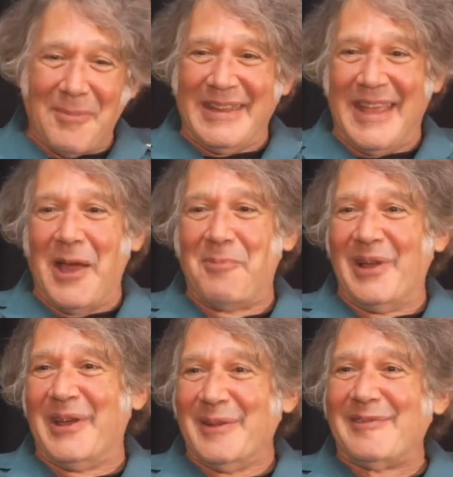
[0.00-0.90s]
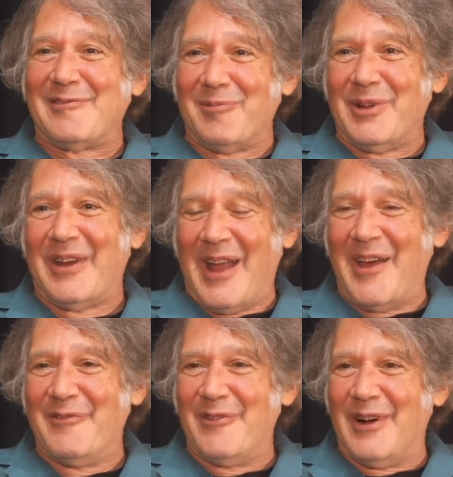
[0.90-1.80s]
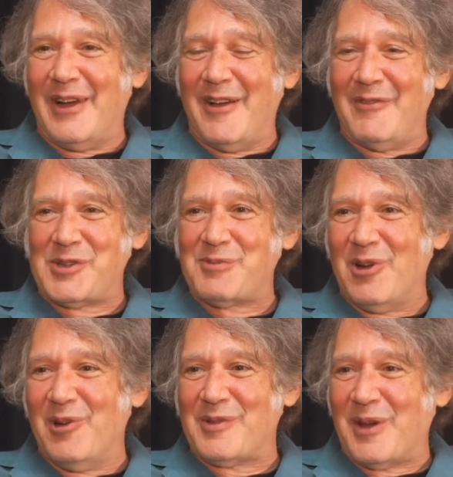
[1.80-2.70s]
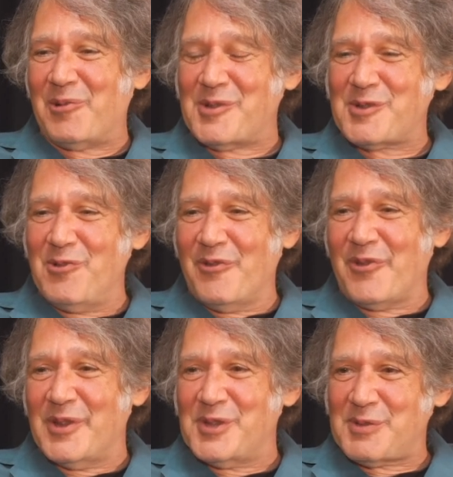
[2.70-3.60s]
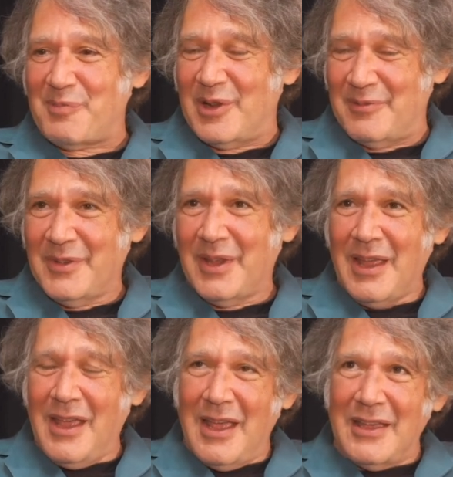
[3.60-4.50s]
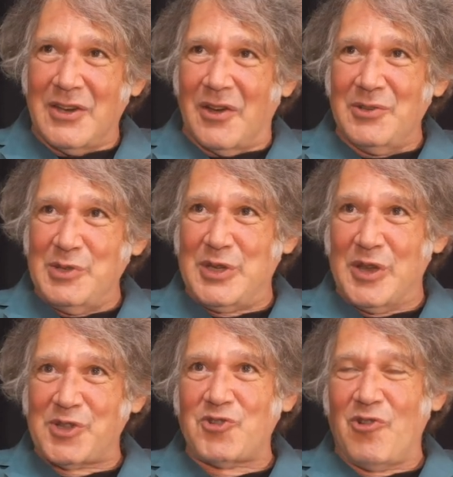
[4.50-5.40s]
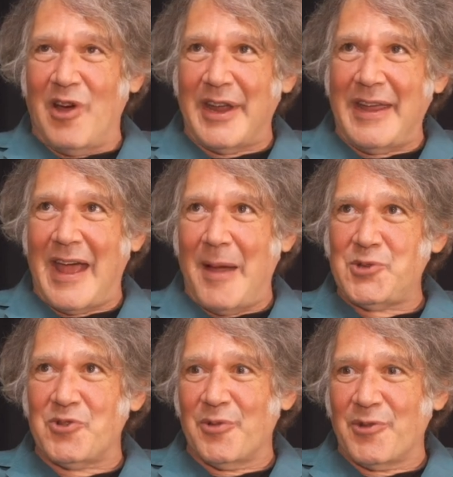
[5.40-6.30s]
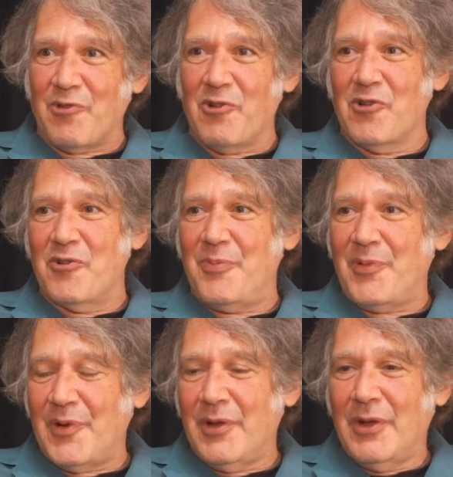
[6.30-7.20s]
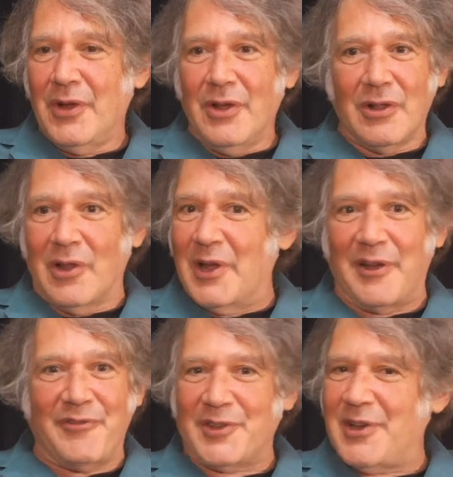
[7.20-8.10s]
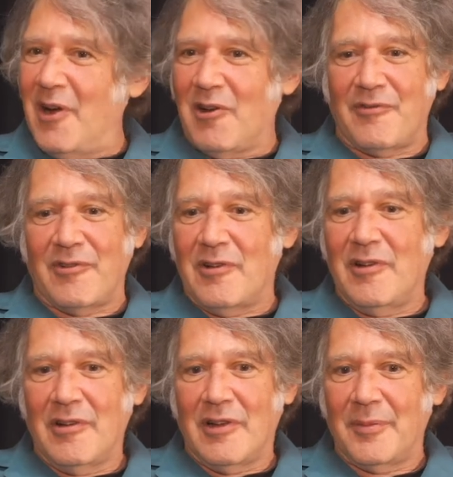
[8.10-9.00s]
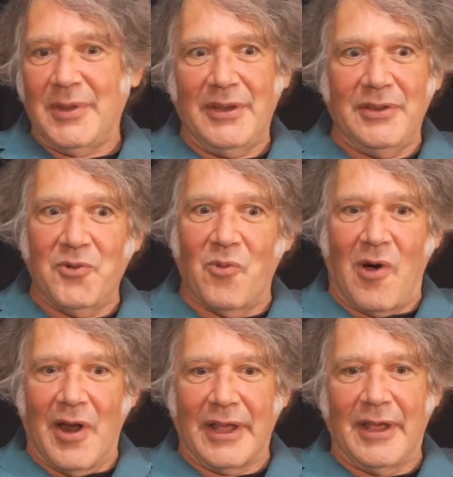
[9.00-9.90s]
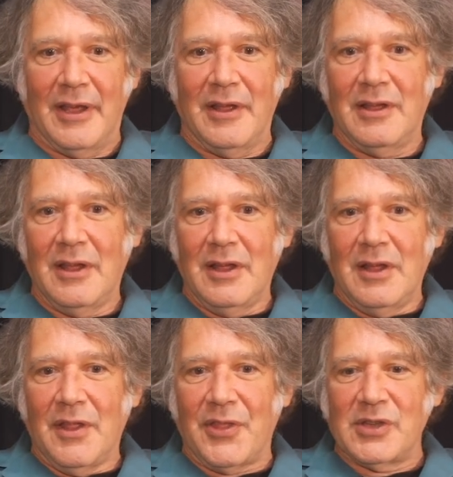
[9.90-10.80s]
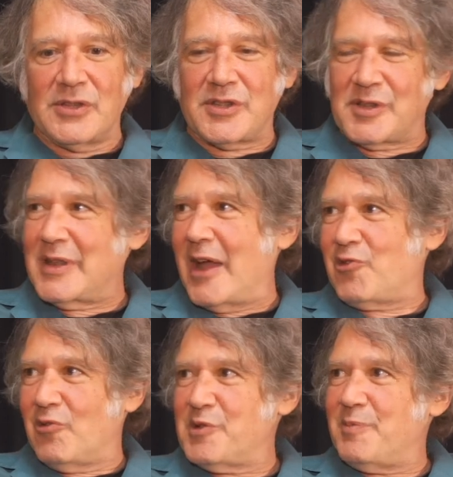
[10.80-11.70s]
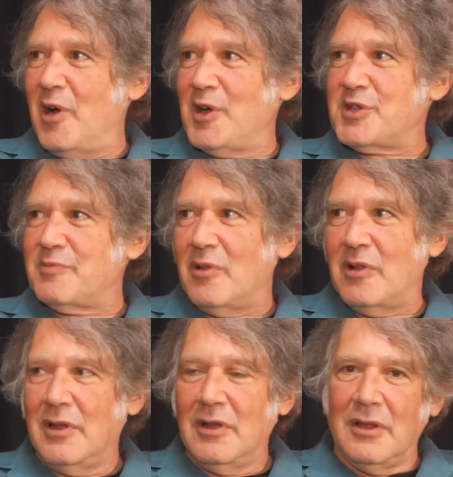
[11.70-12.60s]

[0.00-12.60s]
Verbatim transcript: I mean, yeah, I play an instrument. I have I have experience. I went to school for this, but you know, you just try to capture the group like a photographer. I mean, you want to get things as natural as possible.